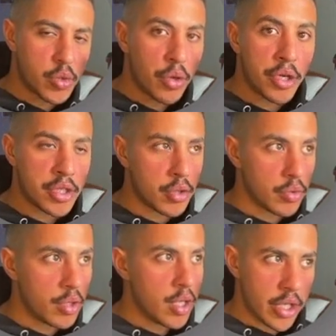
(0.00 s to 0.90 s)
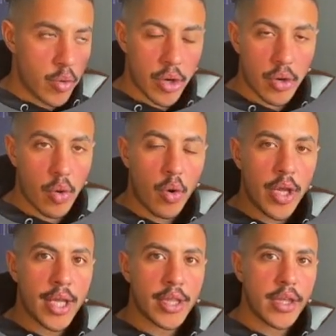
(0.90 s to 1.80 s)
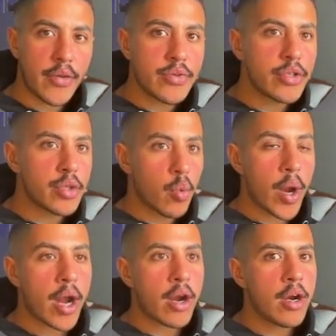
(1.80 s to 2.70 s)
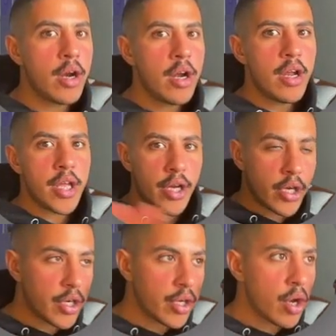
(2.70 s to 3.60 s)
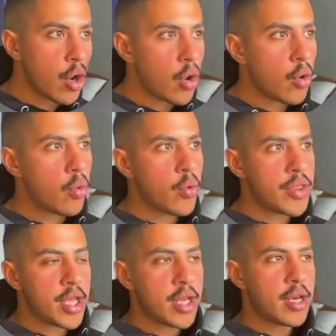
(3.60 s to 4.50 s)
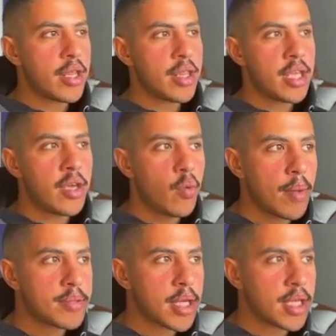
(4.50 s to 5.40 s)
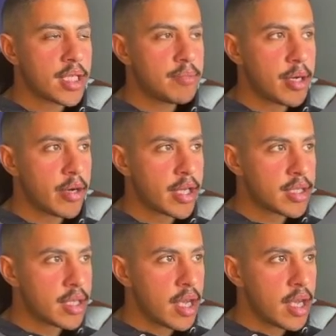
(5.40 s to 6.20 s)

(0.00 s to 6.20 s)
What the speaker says: want to do. You want to orient the user to where they're going to go within the website experience.